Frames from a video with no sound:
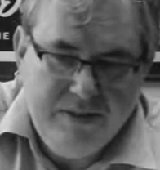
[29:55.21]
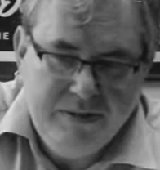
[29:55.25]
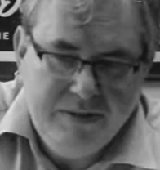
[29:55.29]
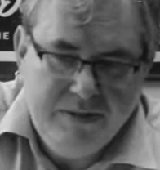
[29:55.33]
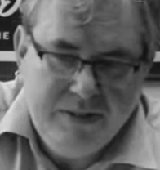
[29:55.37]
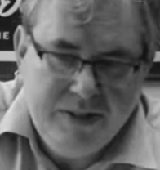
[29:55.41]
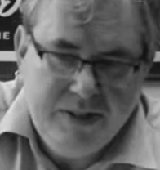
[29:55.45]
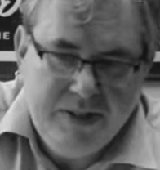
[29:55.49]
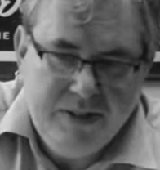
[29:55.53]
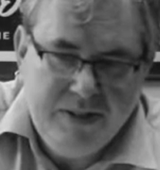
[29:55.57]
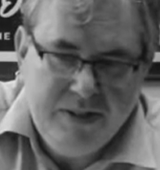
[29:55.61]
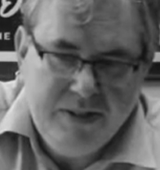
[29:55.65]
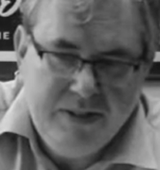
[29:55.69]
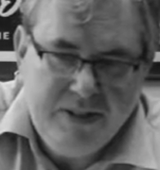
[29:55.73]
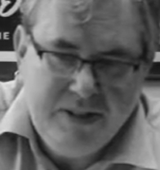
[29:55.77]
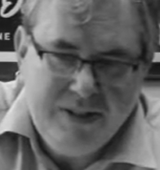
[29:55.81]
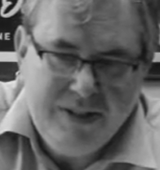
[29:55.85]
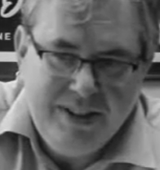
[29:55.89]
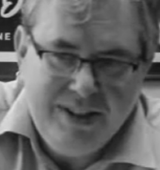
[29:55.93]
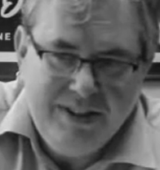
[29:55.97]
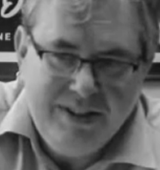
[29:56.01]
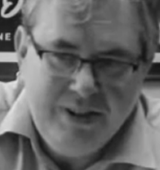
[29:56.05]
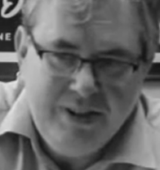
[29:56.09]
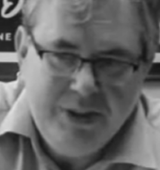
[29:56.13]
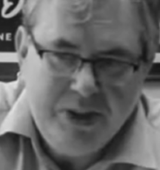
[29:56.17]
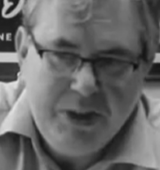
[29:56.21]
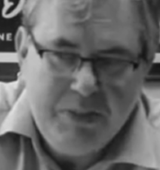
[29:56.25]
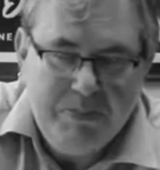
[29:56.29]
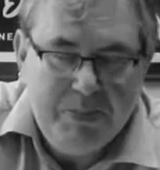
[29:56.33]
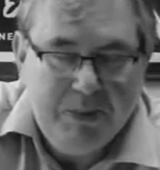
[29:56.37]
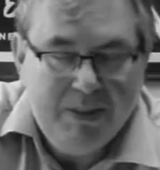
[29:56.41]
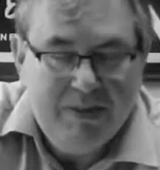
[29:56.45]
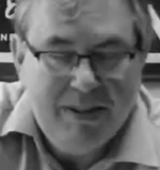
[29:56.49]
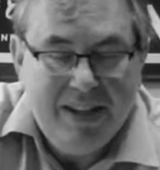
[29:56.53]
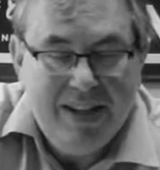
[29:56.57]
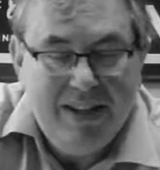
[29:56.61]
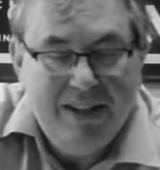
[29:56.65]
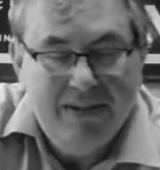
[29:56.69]
the critical
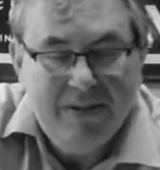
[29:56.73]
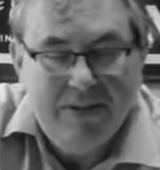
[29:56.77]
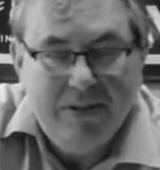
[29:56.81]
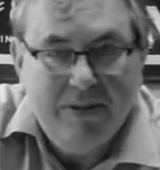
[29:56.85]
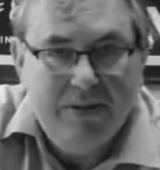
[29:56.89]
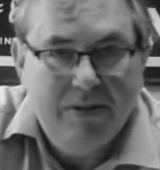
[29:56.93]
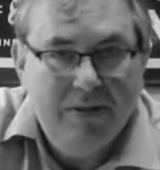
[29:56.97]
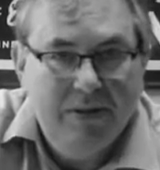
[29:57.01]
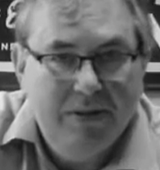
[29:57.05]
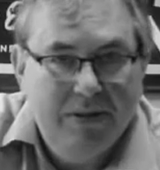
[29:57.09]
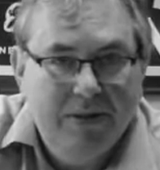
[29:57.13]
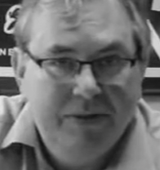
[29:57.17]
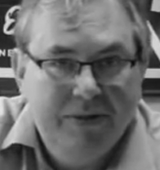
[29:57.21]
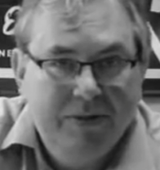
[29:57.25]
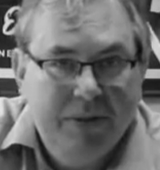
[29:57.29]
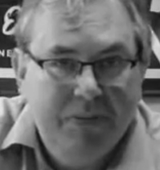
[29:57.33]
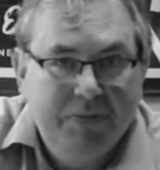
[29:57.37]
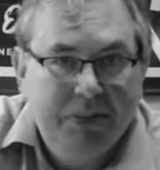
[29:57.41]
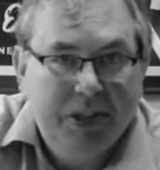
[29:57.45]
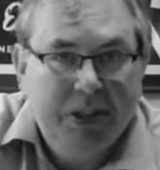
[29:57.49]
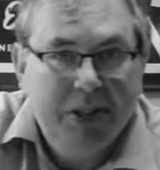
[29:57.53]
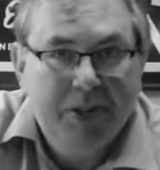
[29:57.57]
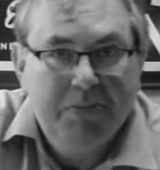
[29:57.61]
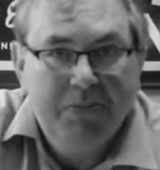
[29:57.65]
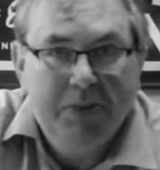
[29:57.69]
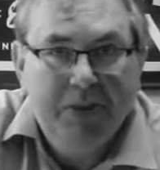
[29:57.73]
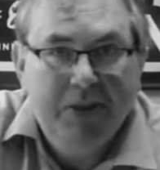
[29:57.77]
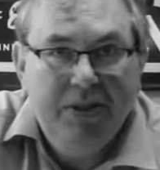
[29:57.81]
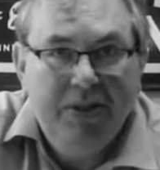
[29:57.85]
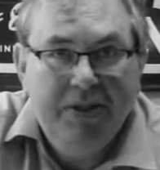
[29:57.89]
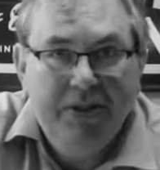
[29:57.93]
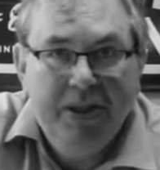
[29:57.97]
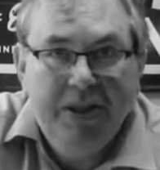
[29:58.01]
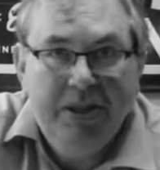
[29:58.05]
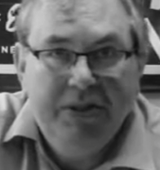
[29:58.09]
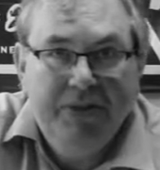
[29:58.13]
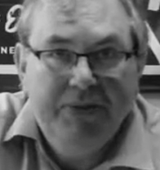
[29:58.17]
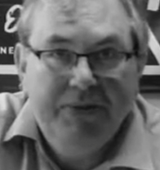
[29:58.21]
appraisal of the
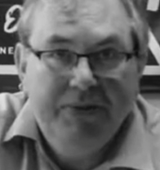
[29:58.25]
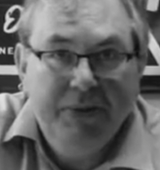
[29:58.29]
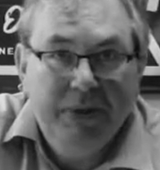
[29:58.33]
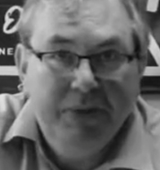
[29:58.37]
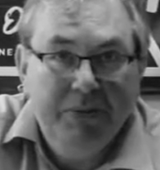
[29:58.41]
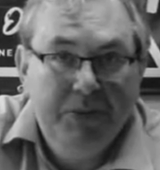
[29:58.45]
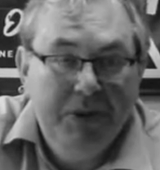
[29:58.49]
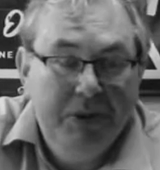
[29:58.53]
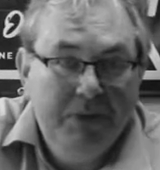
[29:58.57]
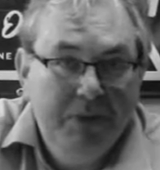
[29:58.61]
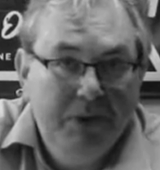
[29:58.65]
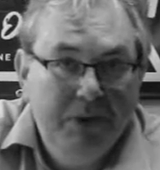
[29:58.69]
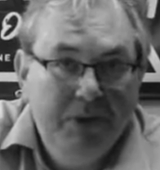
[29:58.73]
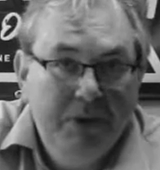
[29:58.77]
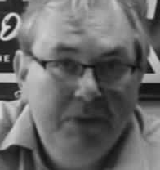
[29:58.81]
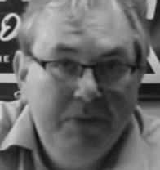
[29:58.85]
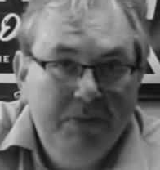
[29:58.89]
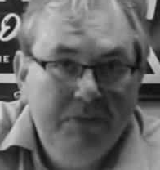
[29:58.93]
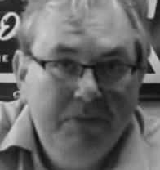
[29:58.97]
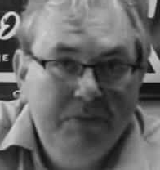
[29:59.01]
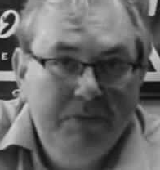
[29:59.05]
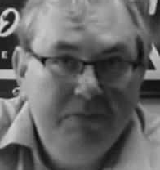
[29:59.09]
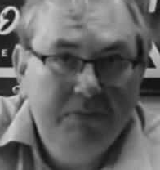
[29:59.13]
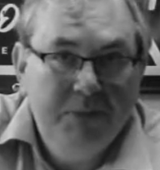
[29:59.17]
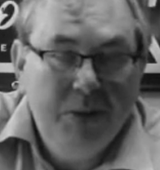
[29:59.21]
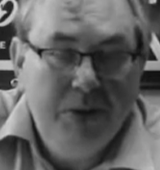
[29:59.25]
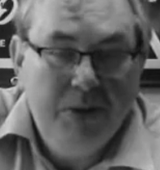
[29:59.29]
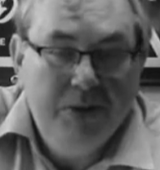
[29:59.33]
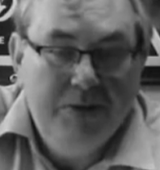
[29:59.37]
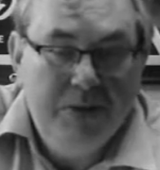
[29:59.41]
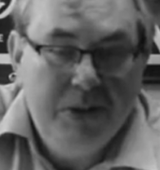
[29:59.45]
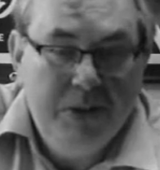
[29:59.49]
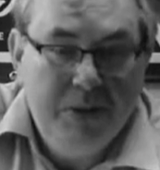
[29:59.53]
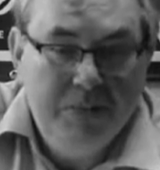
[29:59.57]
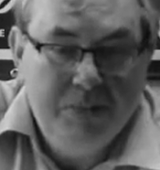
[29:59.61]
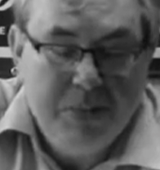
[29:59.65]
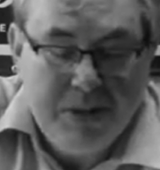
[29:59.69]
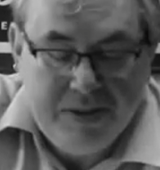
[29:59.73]
Blaxploitation films in their own
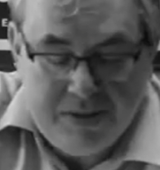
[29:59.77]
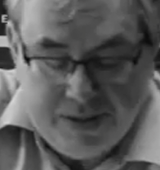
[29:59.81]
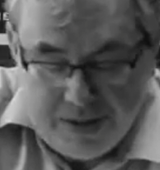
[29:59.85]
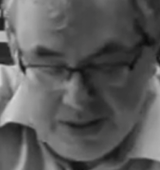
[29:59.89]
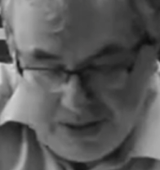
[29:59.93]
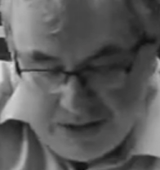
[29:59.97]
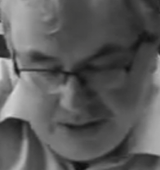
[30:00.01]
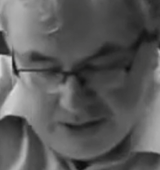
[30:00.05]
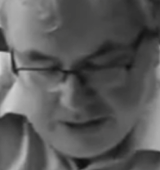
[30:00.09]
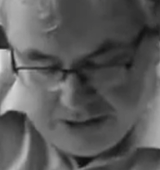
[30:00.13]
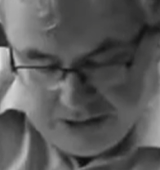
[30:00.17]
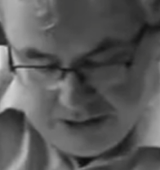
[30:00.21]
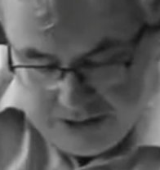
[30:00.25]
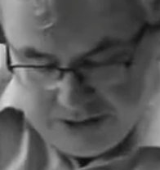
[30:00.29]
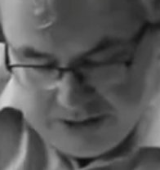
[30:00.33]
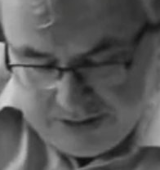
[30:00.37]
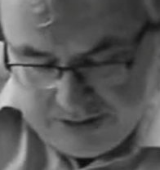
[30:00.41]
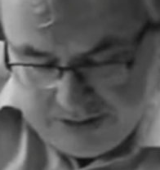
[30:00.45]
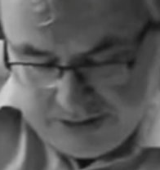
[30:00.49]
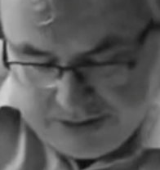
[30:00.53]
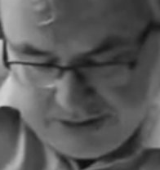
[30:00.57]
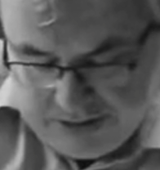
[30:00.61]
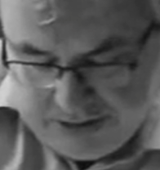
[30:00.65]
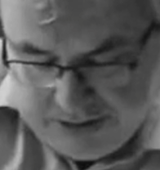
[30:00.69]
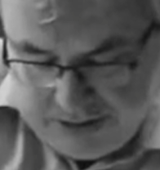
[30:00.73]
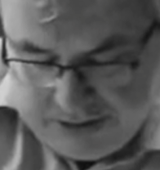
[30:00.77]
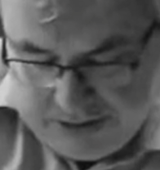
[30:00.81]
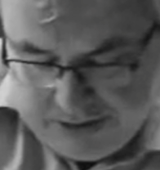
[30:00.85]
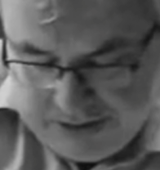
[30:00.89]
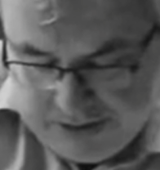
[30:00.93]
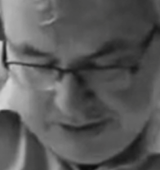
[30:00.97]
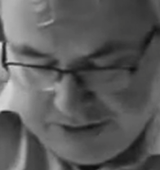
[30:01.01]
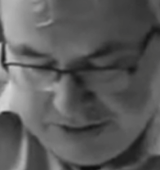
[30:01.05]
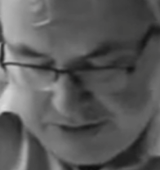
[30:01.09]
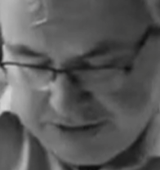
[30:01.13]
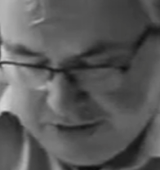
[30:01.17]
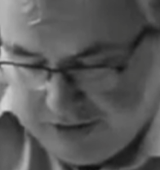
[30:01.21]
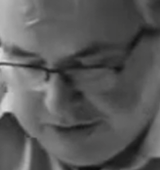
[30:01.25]
movies, particularly
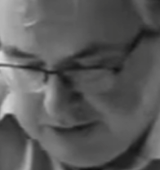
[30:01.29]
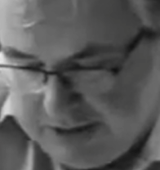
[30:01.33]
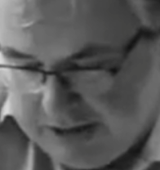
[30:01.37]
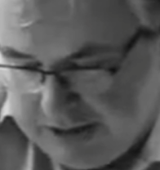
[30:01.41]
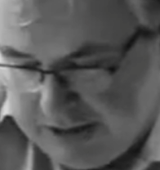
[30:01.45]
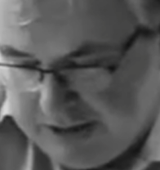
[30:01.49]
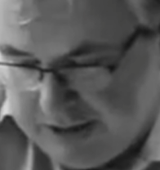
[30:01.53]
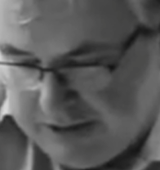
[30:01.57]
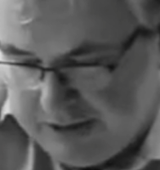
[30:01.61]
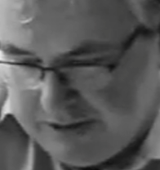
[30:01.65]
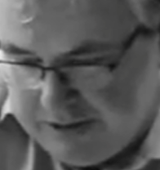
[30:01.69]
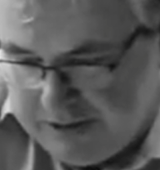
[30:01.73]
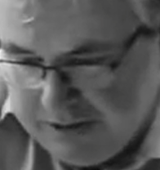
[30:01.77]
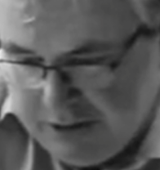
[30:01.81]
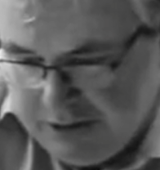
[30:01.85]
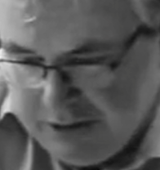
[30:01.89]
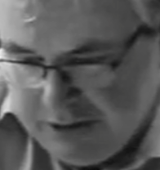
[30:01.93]
Singleton in